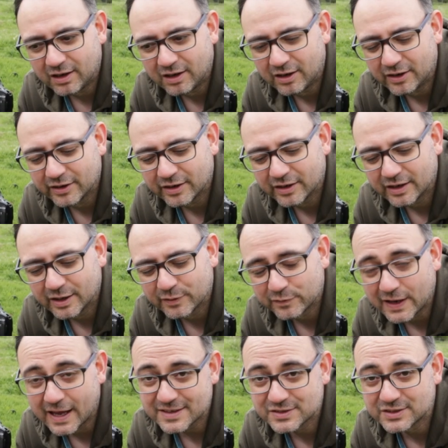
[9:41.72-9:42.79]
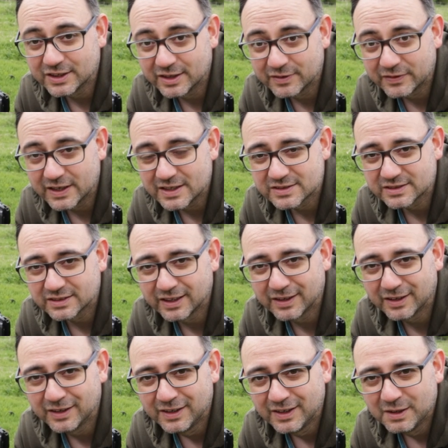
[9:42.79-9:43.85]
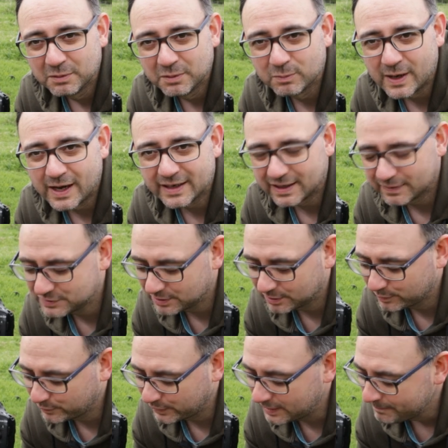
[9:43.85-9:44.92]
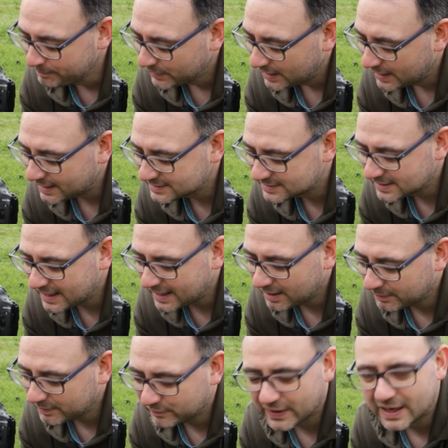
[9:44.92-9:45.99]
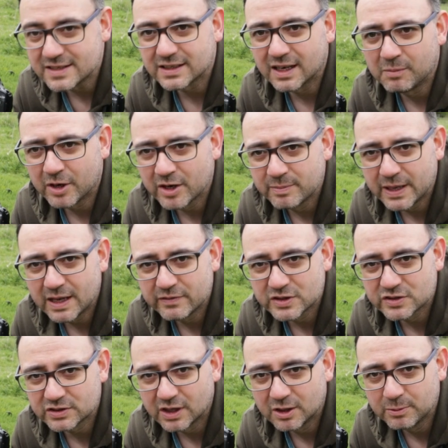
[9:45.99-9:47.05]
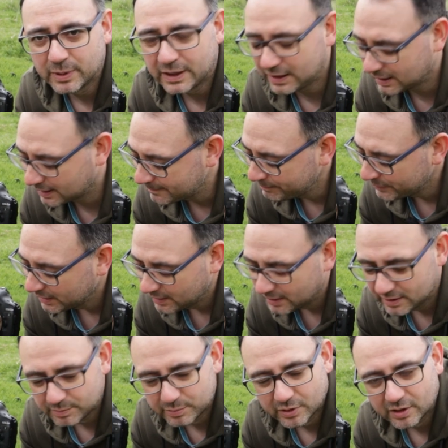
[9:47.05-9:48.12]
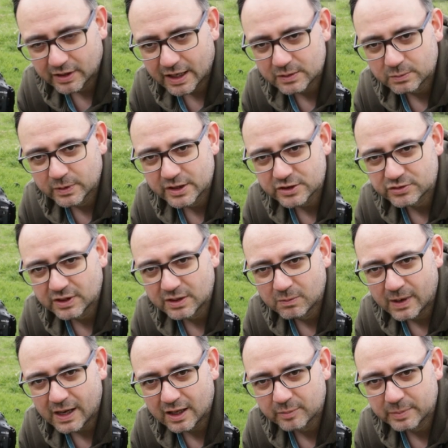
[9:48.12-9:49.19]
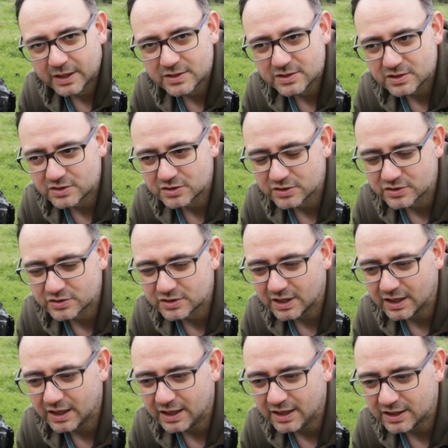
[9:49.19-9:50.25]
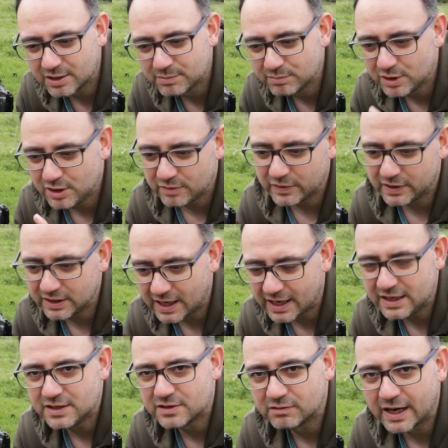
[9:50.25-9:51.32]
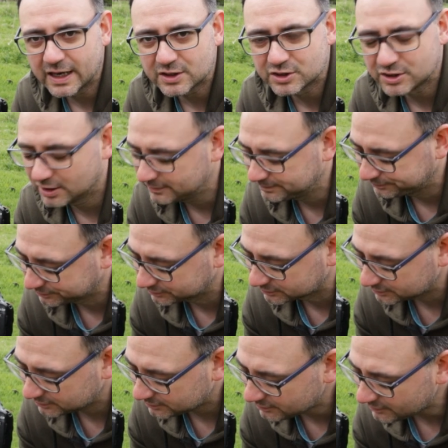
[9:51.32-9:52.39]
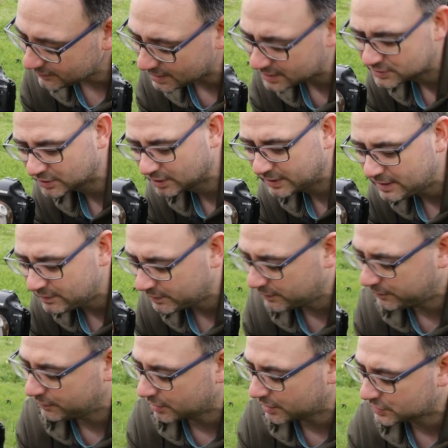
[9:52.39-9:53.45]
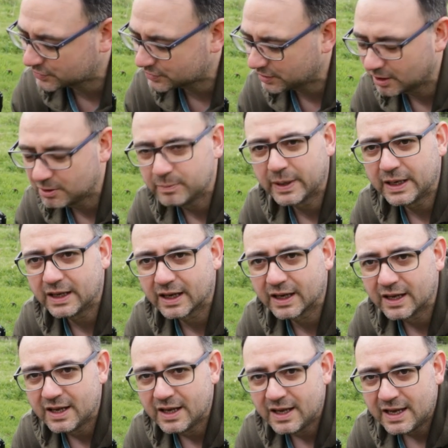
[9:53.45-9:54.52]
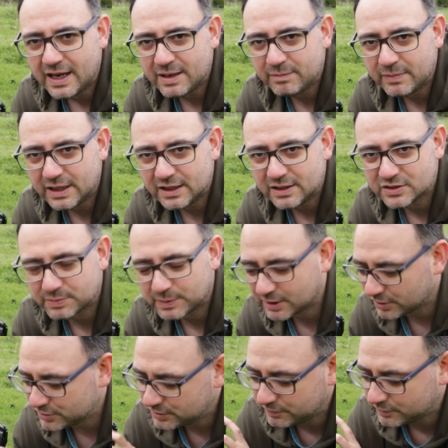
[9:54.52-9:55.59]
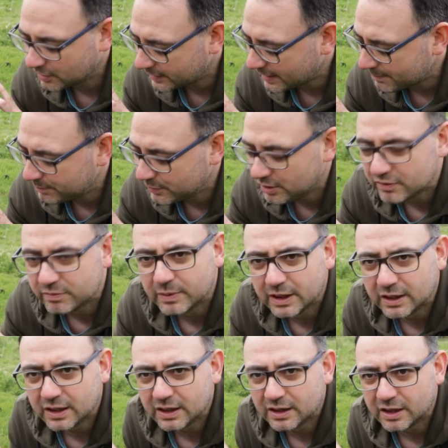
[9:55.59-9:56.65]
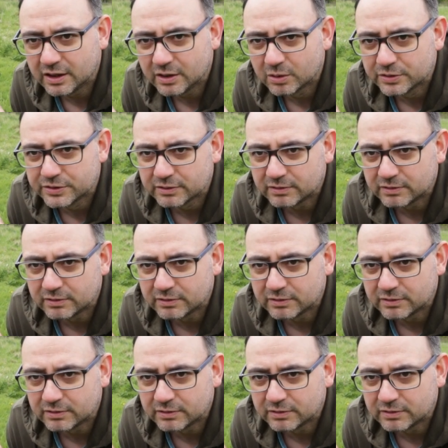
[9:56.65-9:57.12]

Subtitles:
on a flat surface with wildlife photography. As now, in fact, I'm on a bit of a slope here, and the ball head works really well because it's just, it can move in any direction. So even if you're on a slope here, it means because you've got that movement in all